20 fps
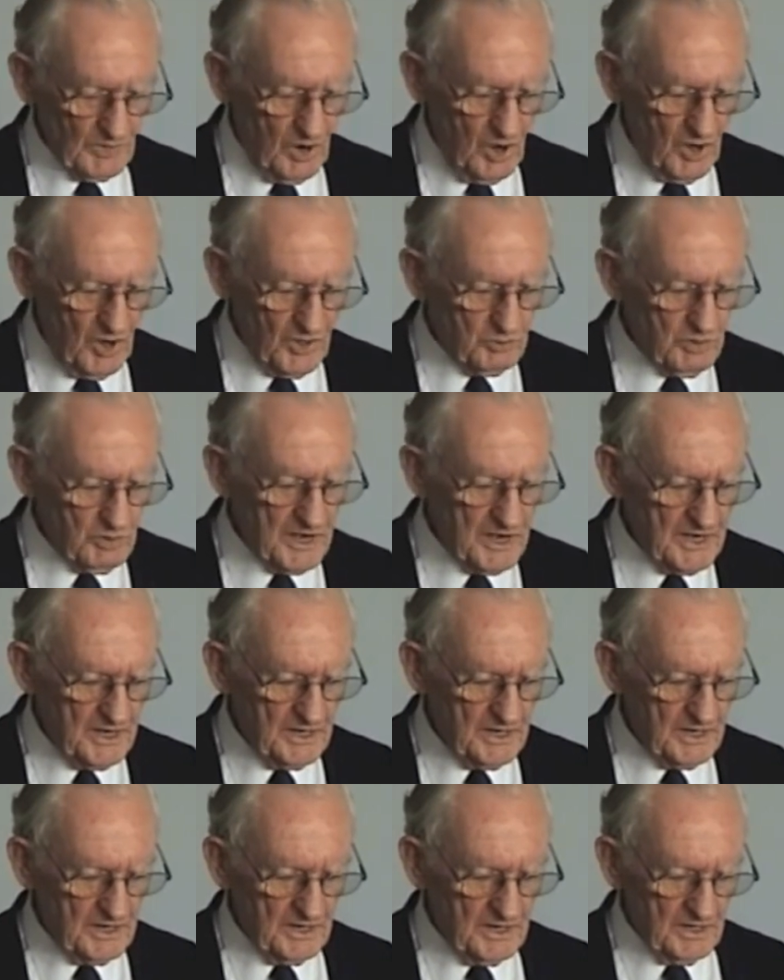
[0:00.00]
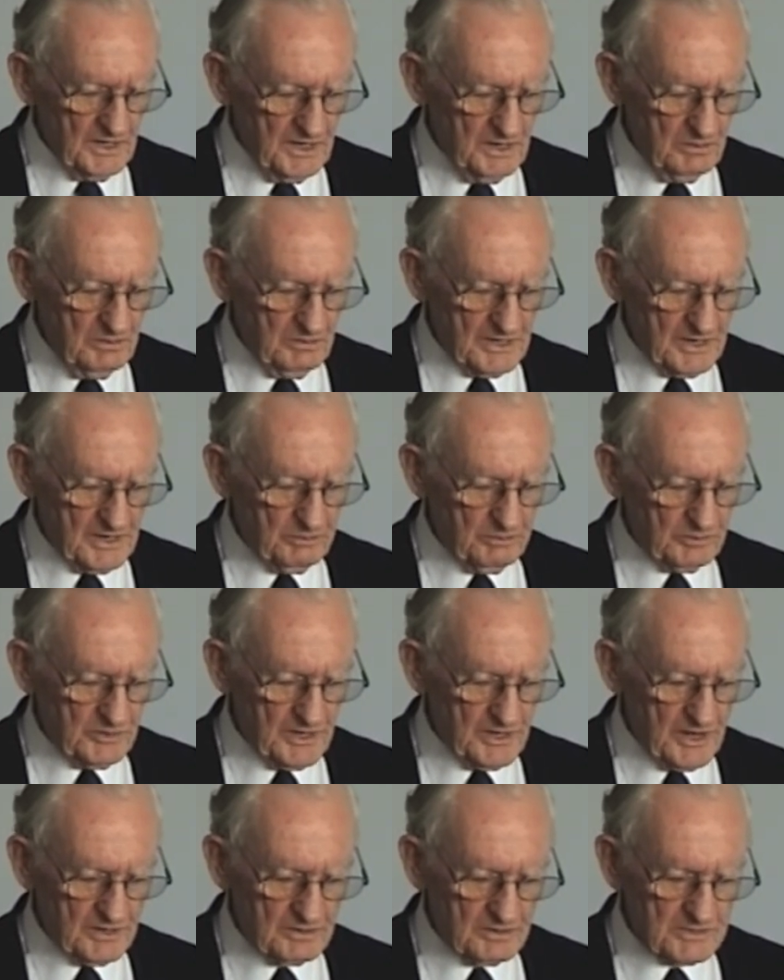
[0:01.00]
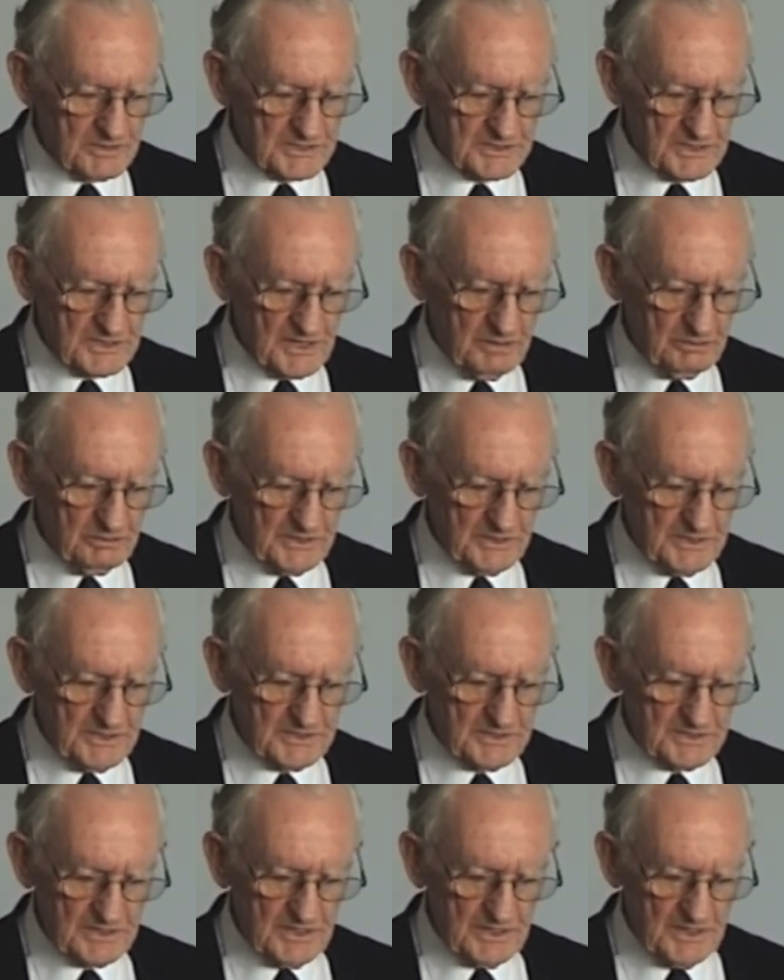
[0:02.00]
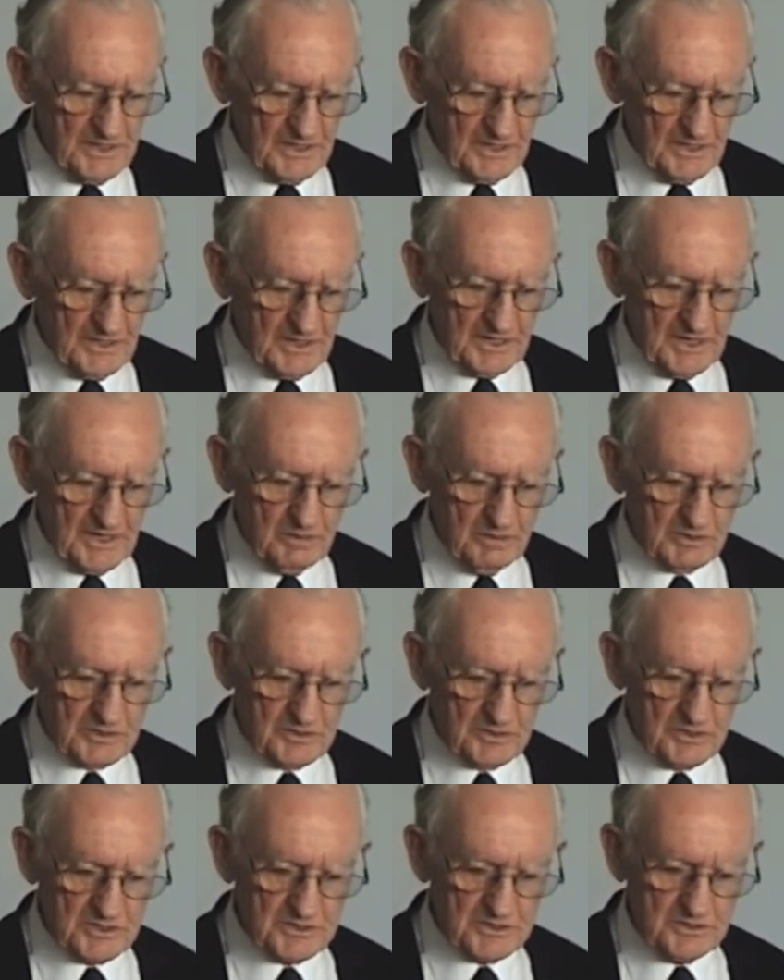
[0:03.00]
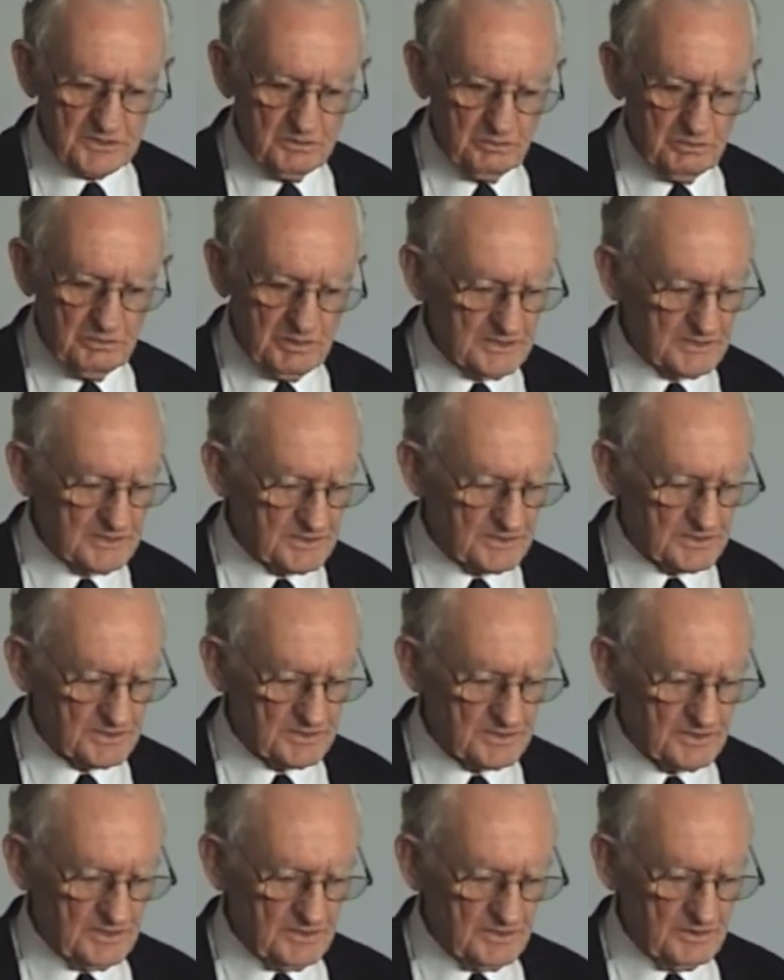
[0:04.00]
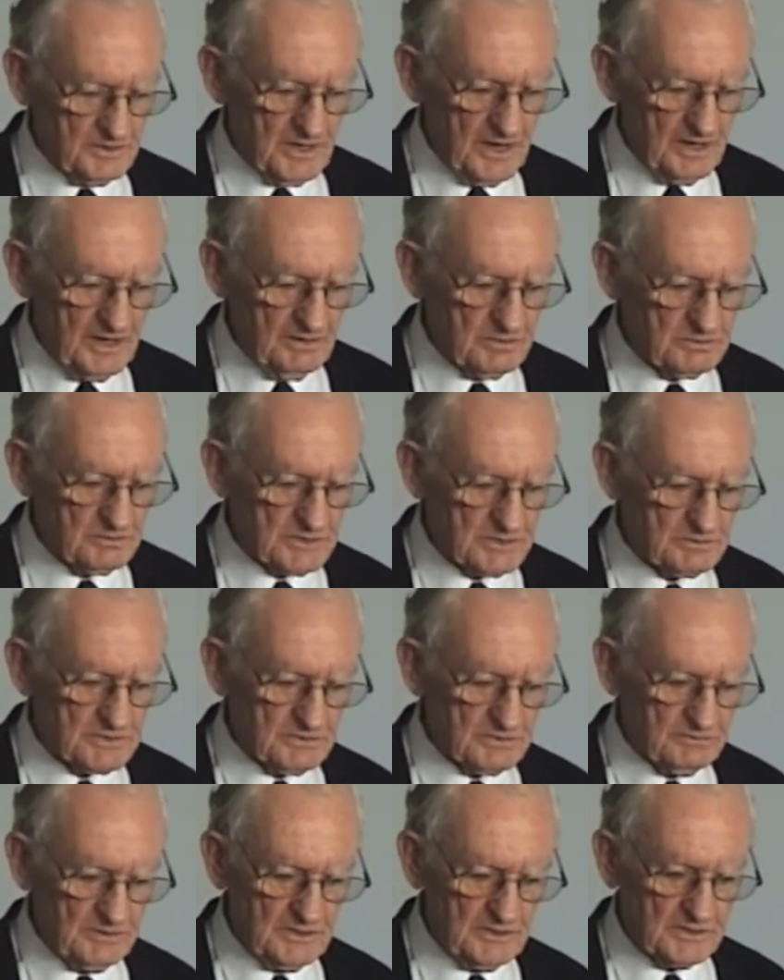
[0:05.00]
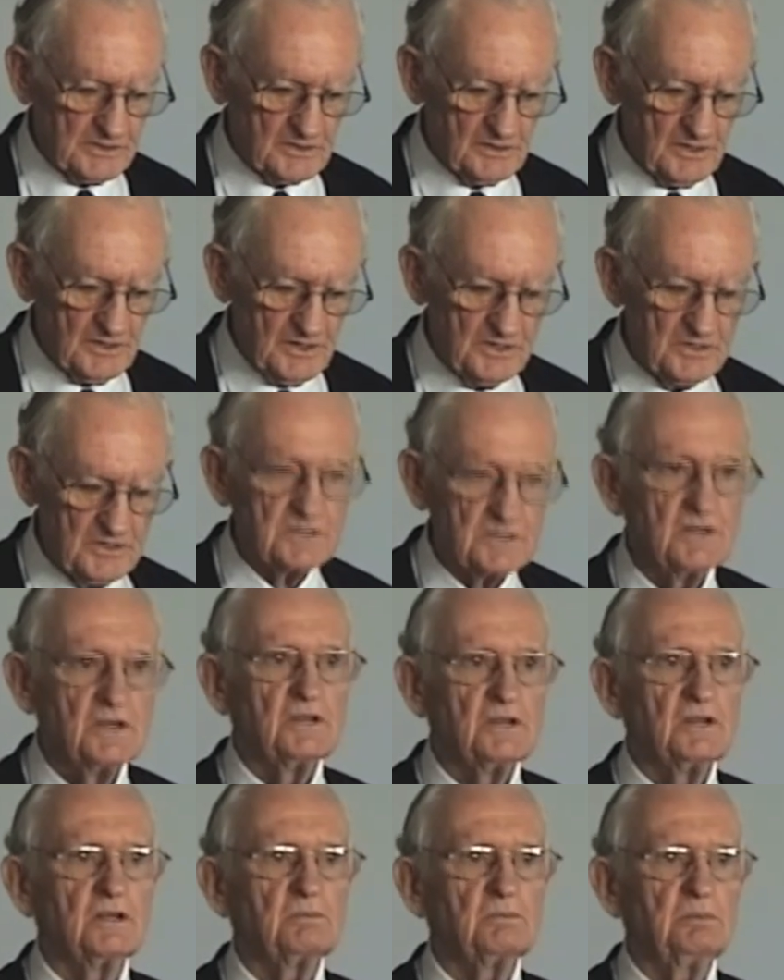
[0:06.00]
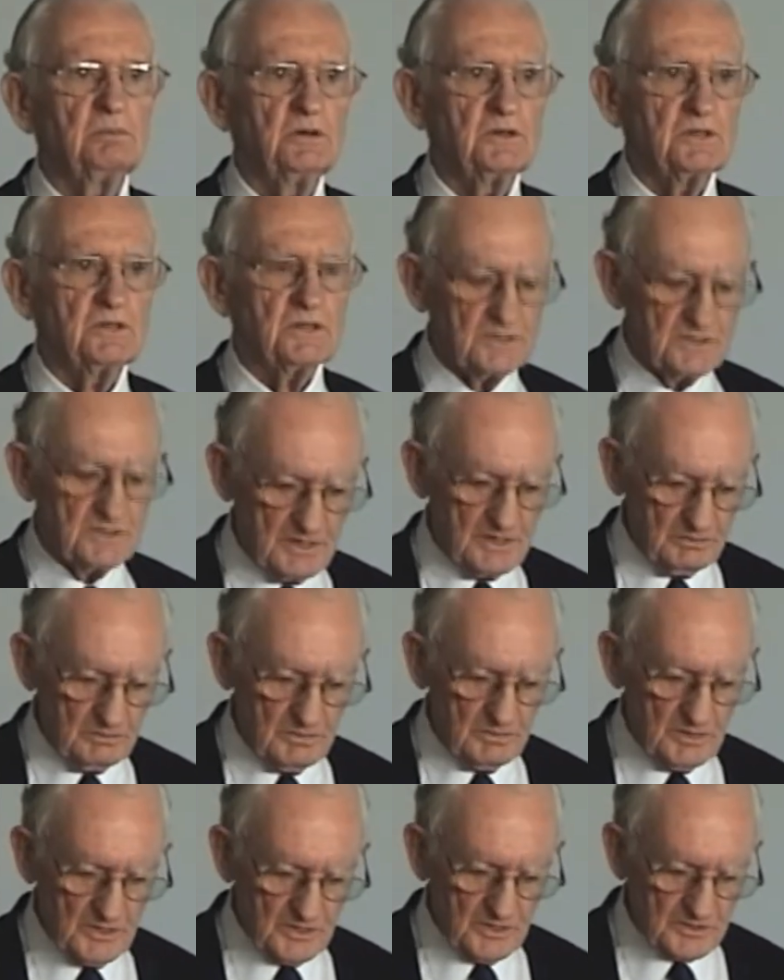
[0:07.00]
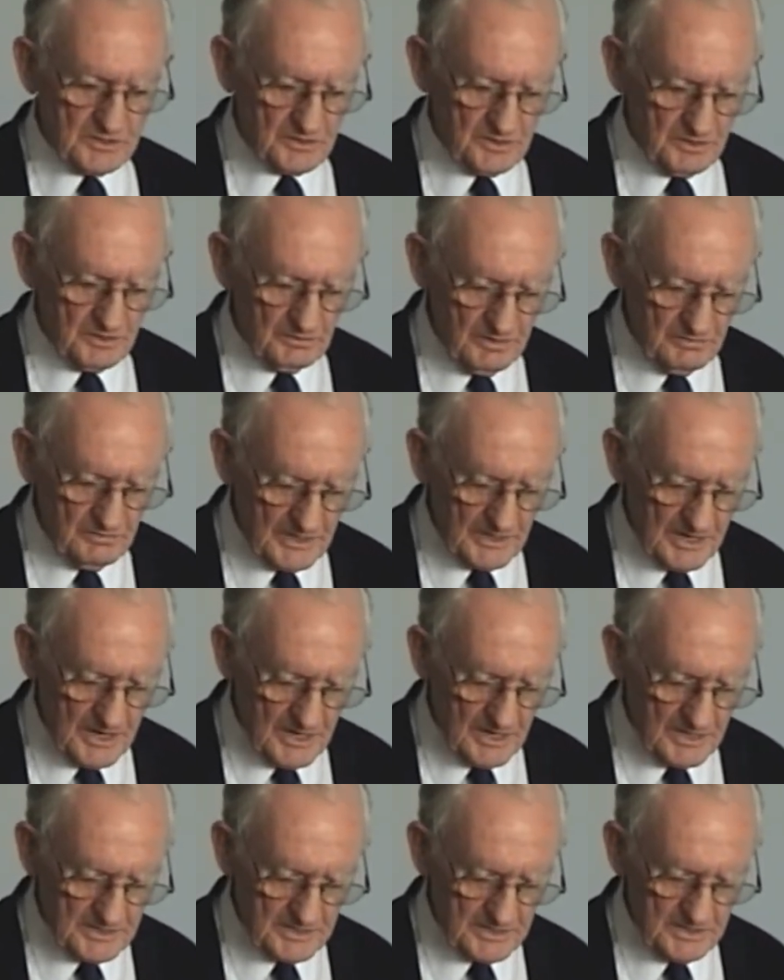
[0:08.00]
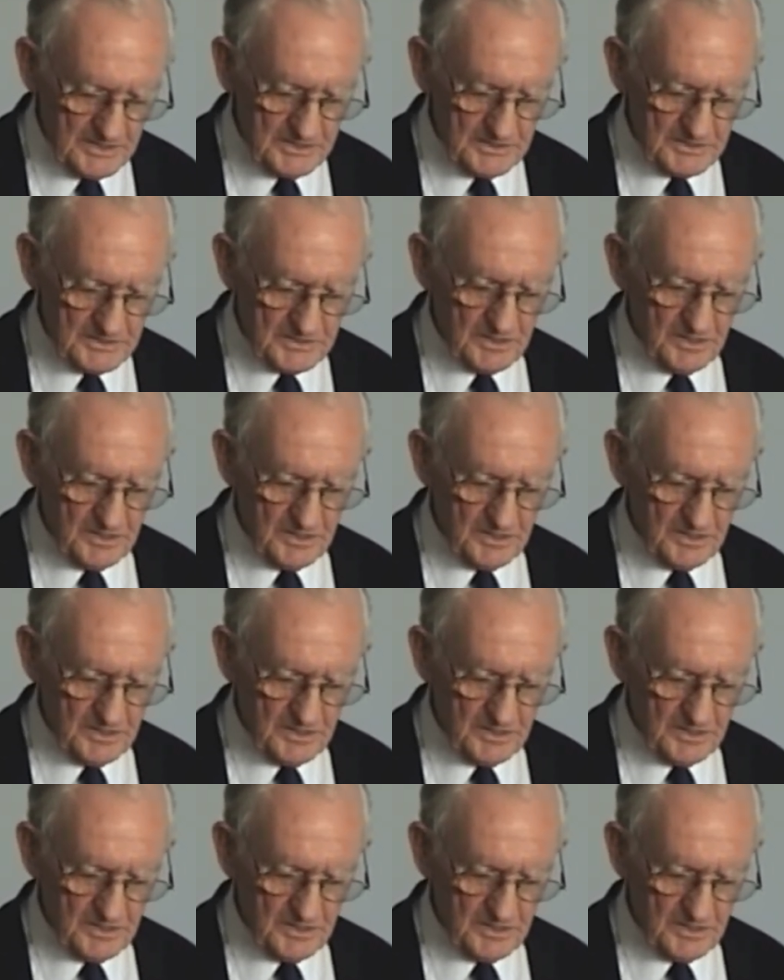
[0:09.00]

On the way, he met up with other escapees, and they came across two peasants who gave them some civilian clothes and pointed them to the river Adige,